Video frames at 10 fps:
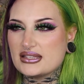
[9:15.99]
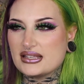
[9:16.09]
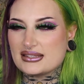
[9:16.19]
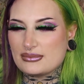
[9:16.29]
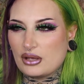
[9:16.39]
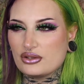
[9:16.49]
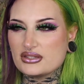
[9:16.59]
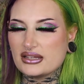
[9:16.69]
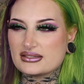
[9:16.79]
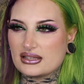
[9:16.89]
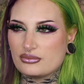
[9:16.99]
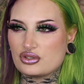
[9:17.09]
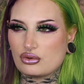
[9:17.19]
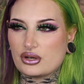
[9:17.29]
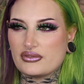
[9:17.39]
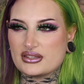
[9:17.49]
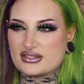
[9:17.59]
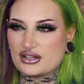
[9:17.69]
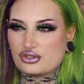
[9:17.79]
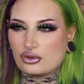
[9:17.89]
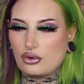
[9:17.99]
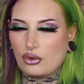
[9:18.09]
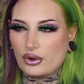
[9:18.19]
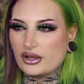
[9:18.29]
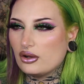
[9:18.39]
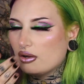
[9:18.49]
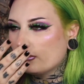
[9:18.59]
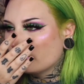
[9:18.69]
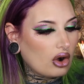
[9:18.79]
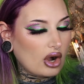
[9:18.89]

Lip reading: It smells like some sort of essential oil.